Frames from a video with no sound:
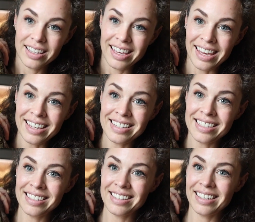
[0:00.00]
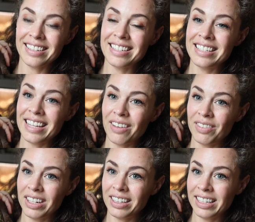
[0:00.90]
He is
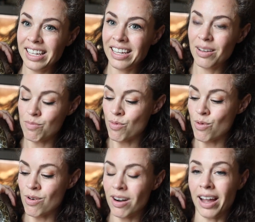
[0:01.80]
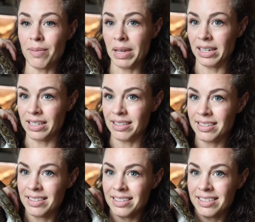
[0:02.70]
definitely more high
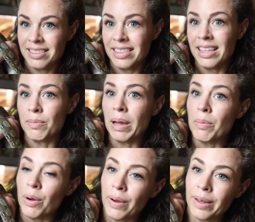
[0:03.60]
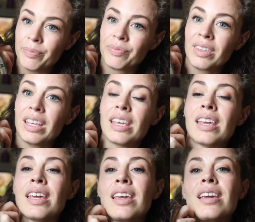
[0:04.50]
maintenance than my boa.
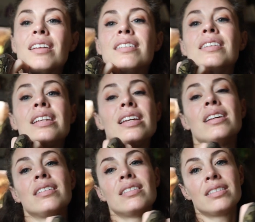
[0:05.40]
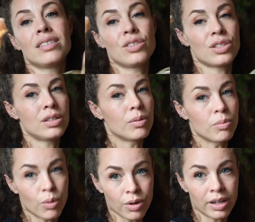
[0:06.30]
He needs just
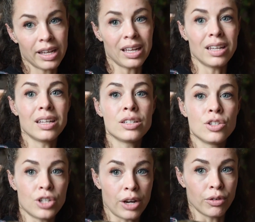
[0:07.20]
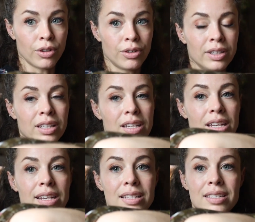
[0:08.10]
more in general.
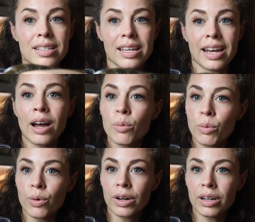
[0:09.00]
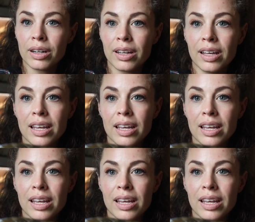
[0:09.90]
He needs to get out more.